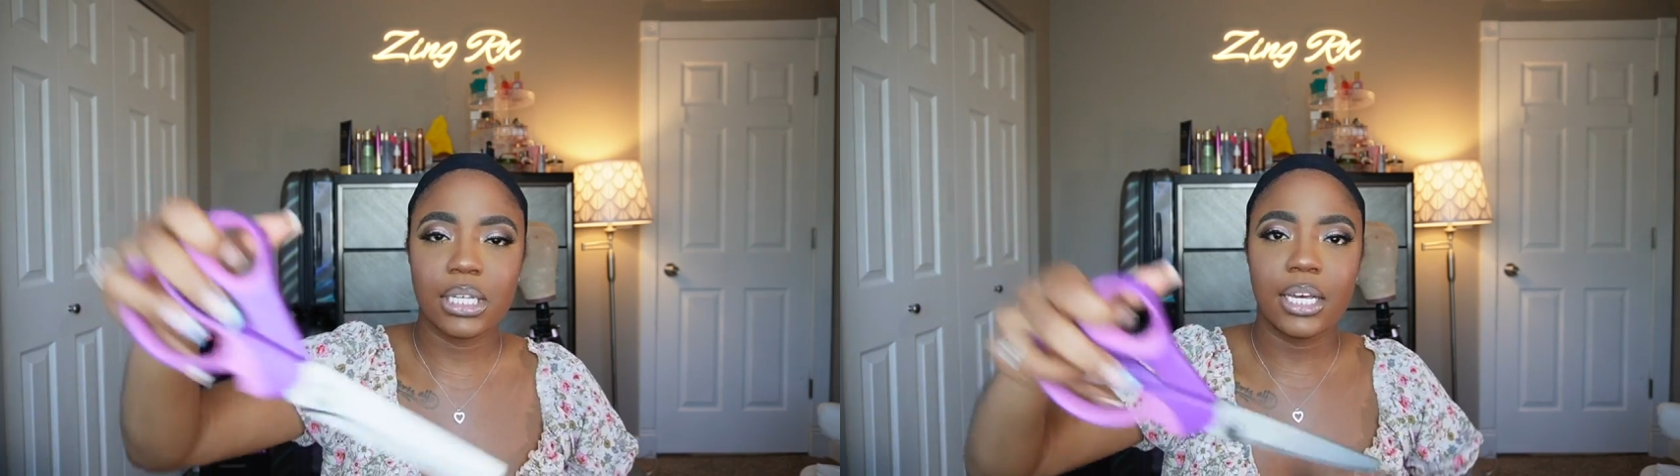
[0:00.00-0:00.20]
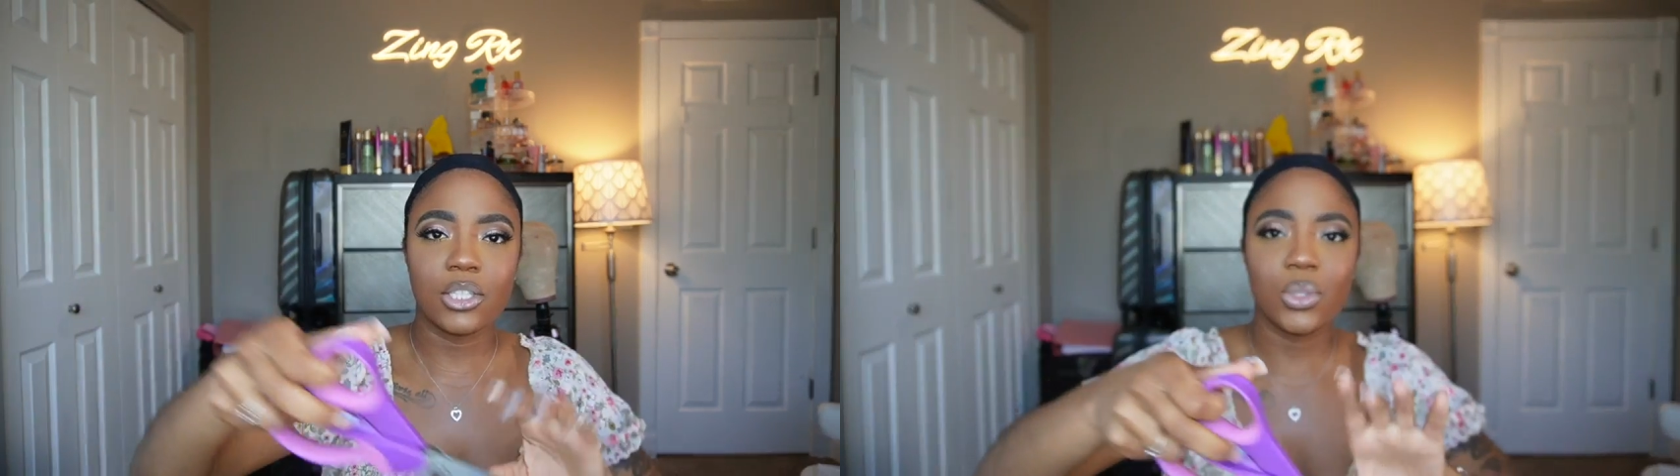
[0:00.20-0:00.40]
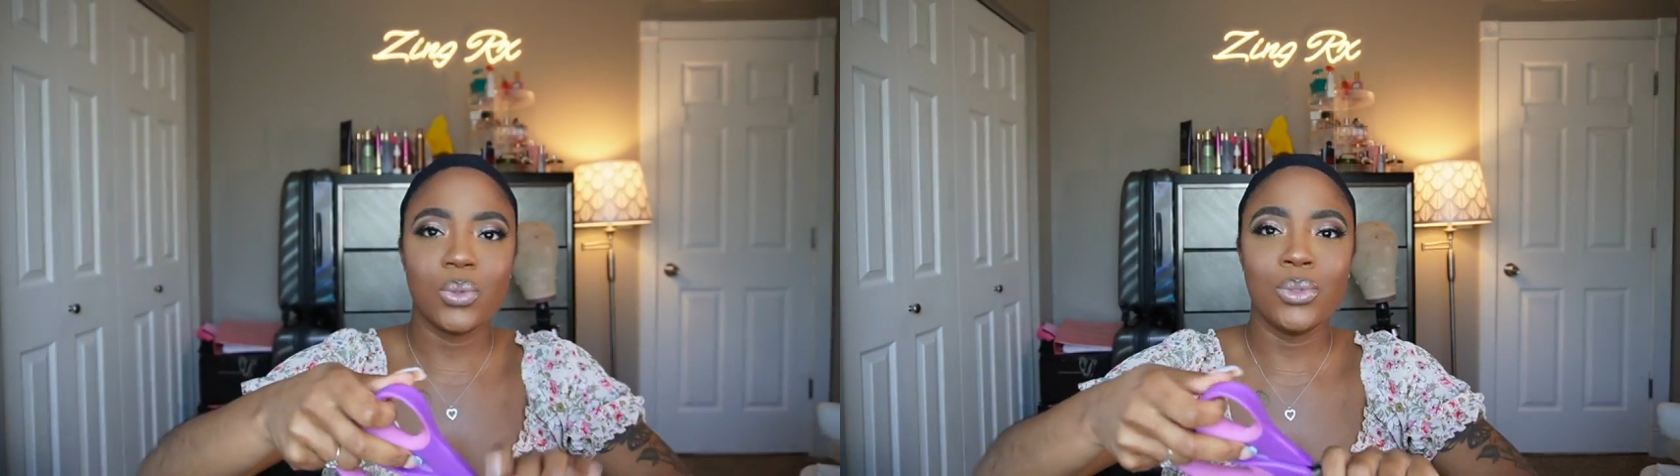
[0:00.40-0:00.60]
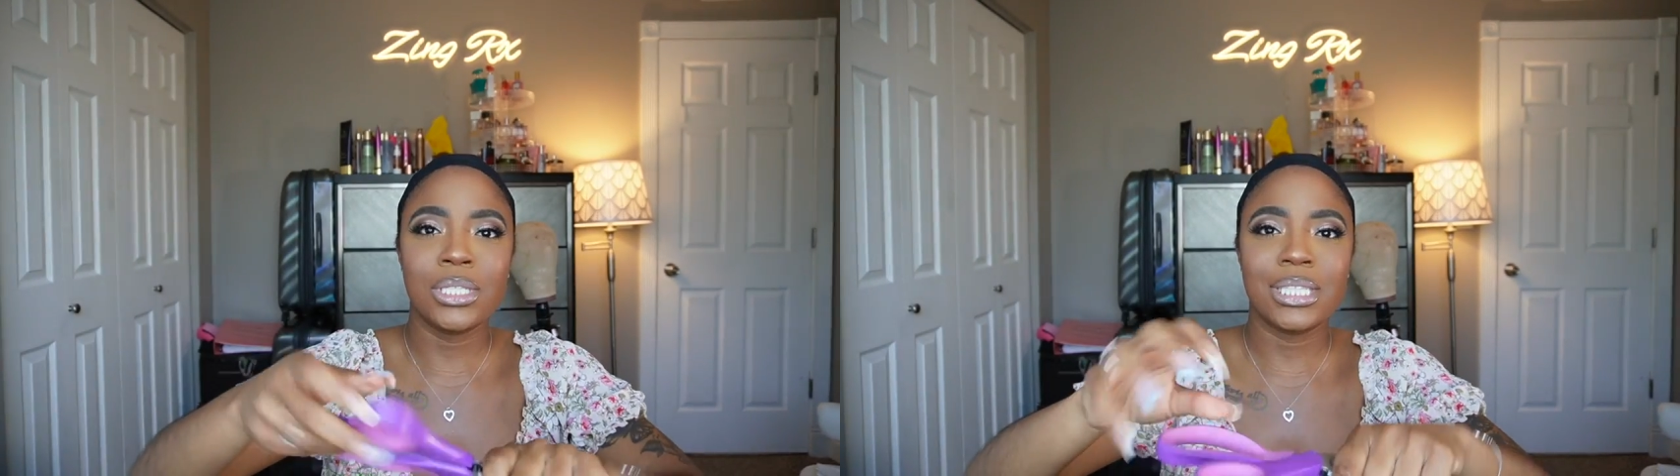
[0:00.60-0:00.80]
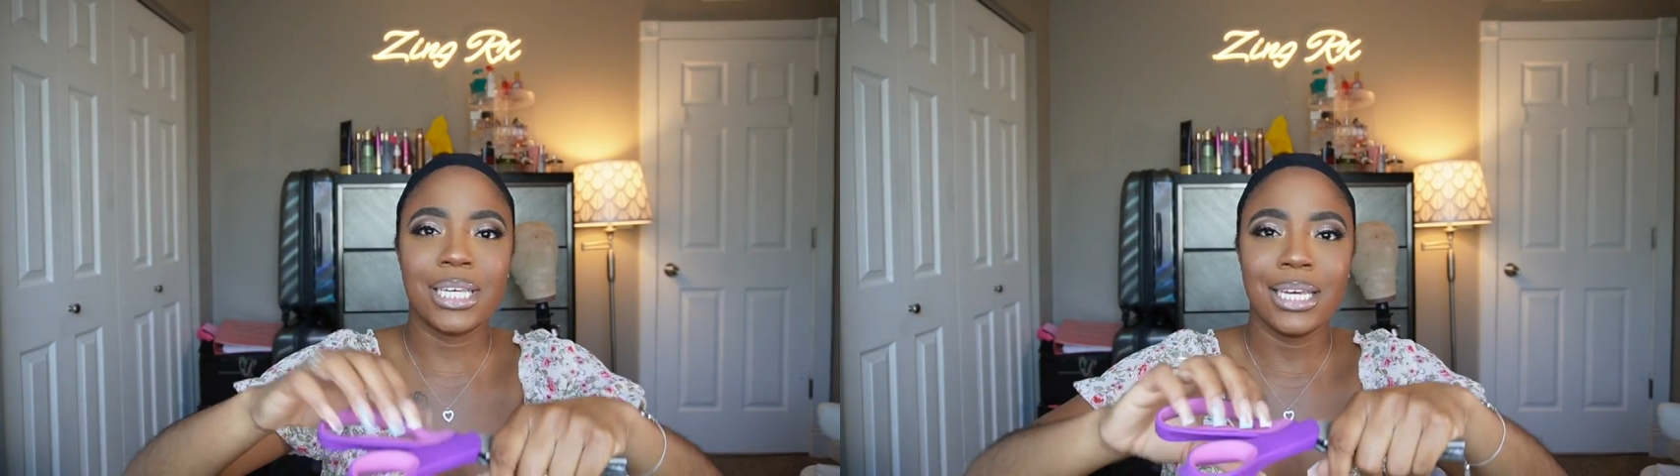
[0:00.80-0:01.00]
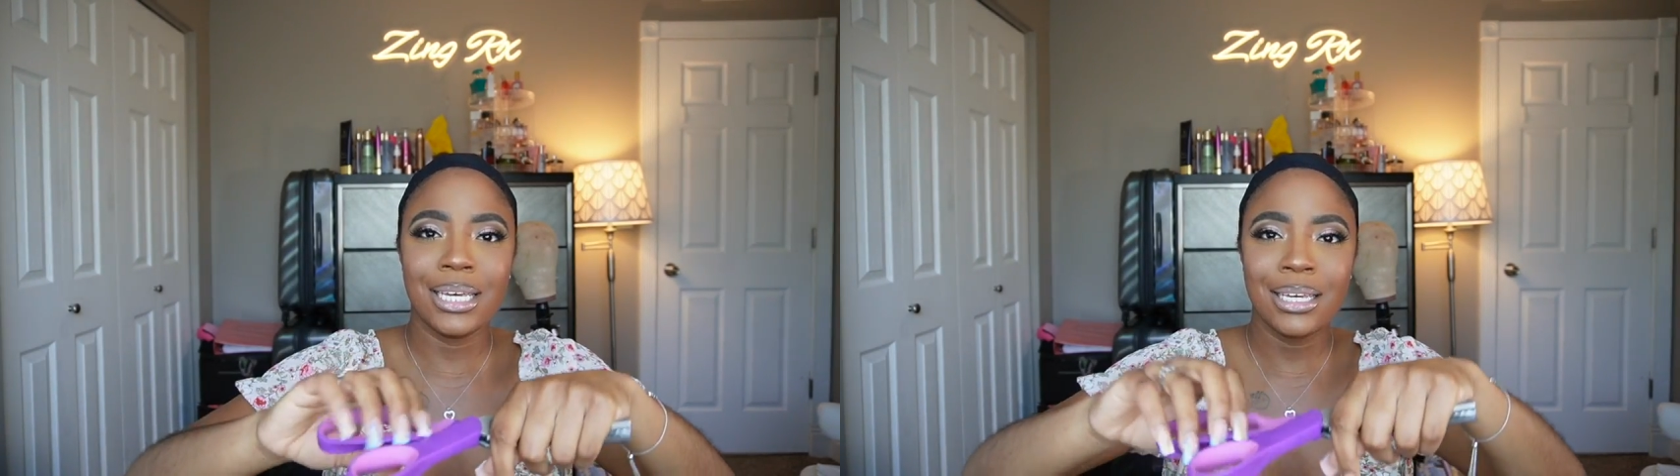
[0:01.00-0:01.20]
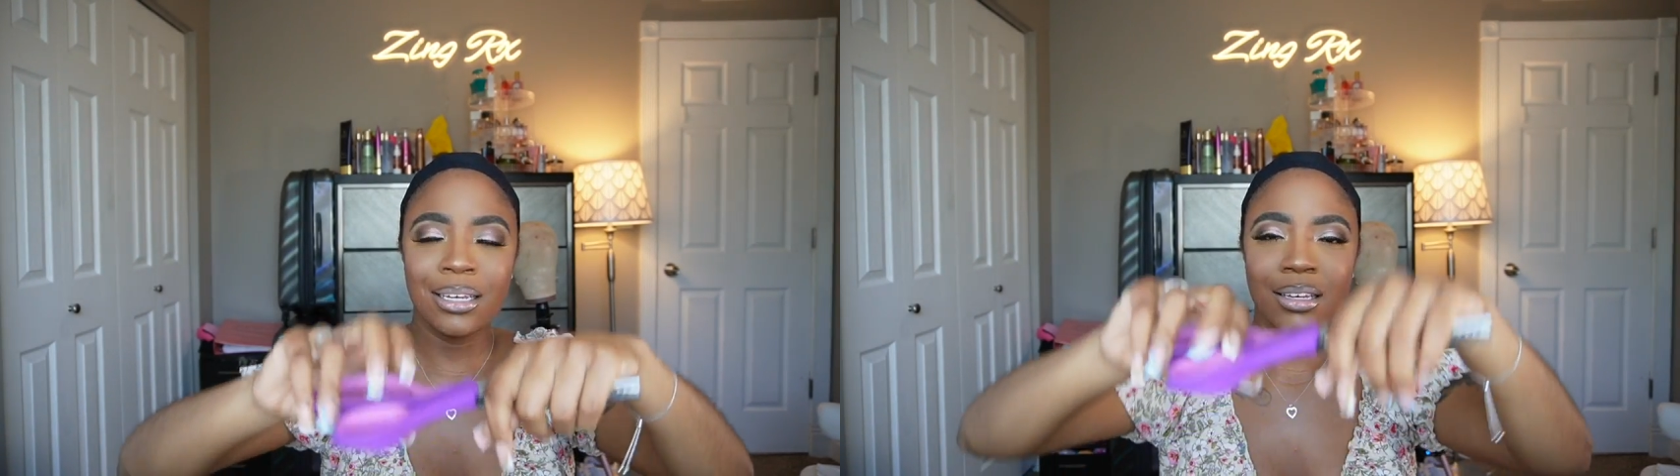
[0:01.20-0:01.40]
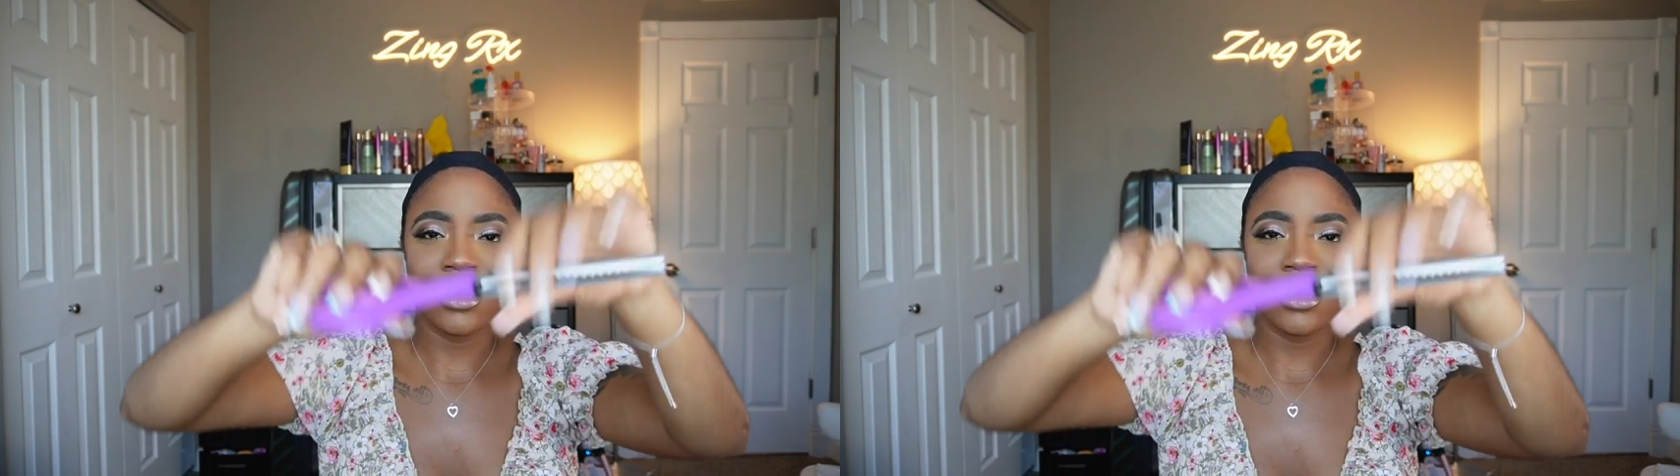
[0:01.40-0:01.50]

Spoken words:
As you see,